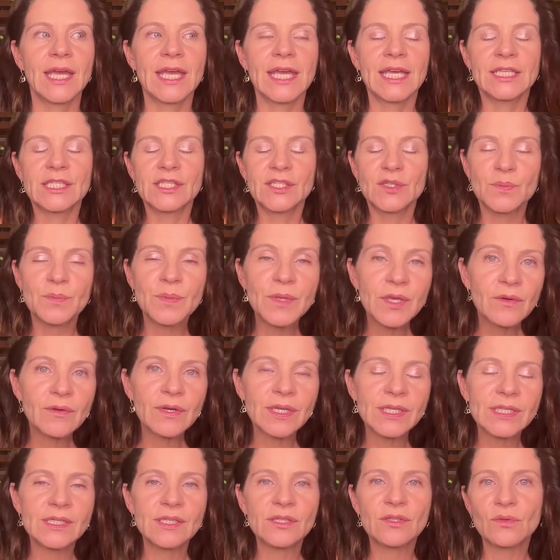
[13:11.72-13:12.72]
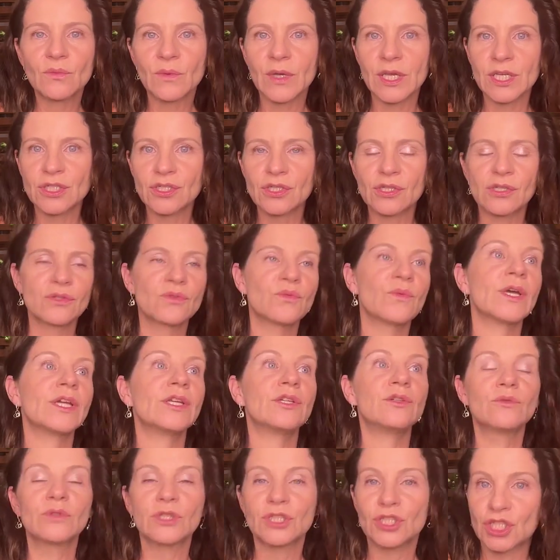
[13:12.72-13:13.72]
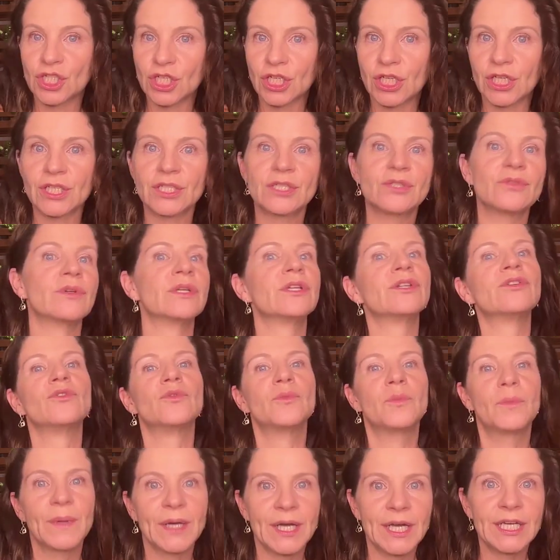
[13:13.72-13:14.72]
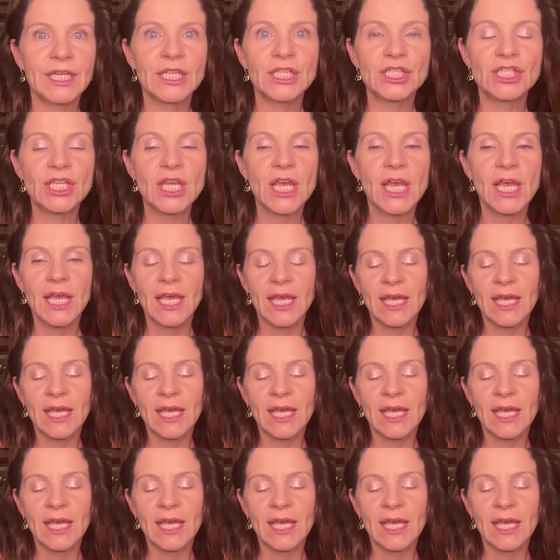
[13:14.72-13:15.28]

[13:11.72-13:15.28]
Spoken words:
experienced situations where you were judged or you punished,